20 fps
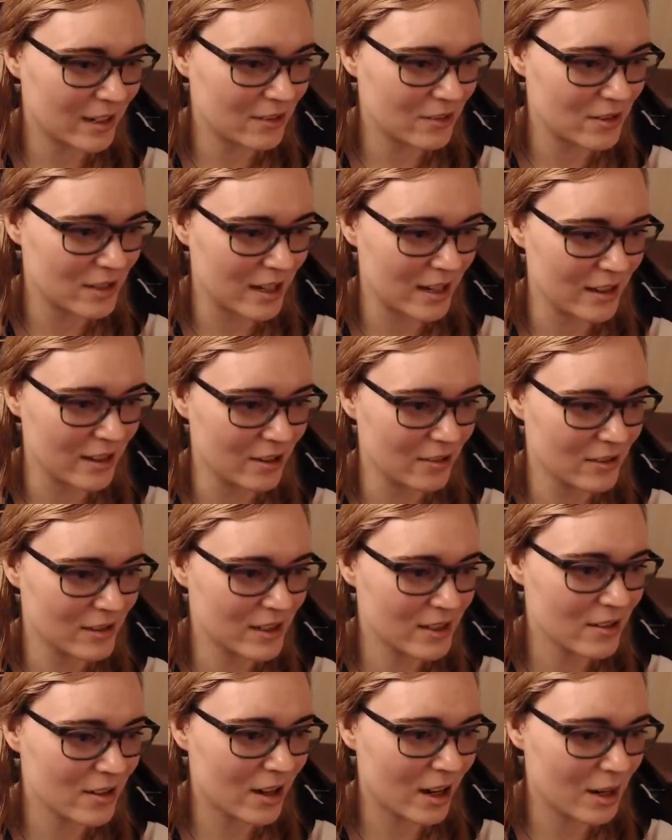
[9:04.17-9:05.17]
I don't die, though.
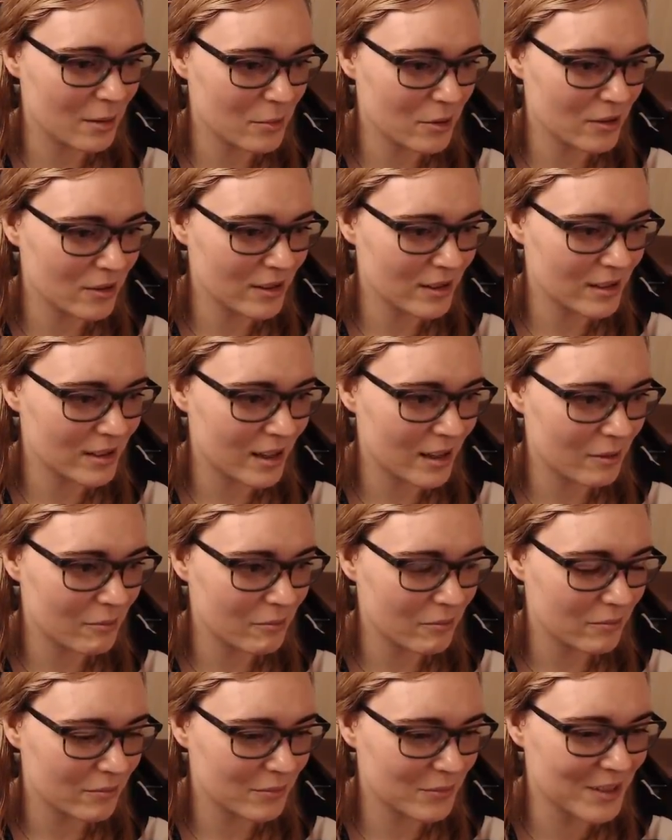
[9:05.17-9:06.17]
Is there God mode in this game?